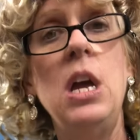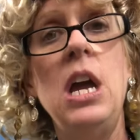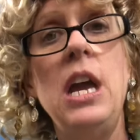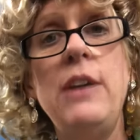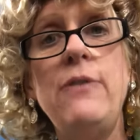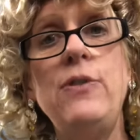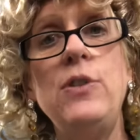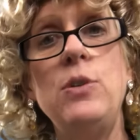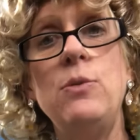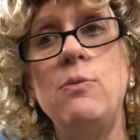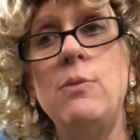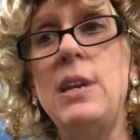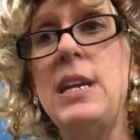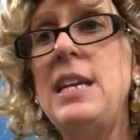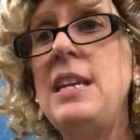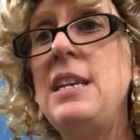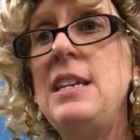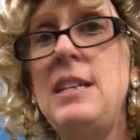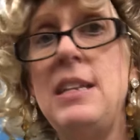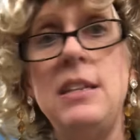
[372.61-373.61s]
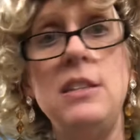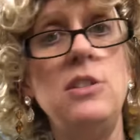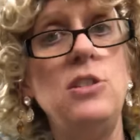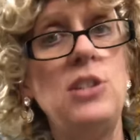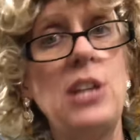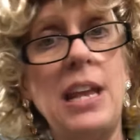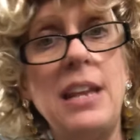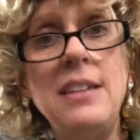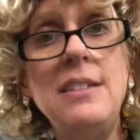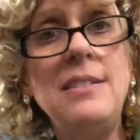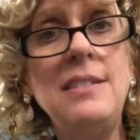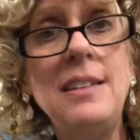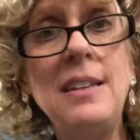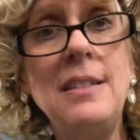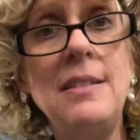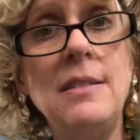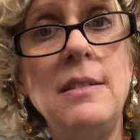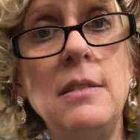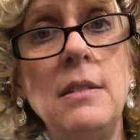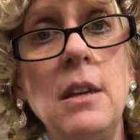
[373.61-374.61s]
If you read in
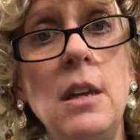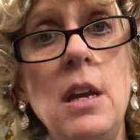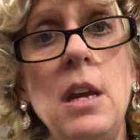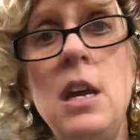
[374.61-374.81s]
Genesis,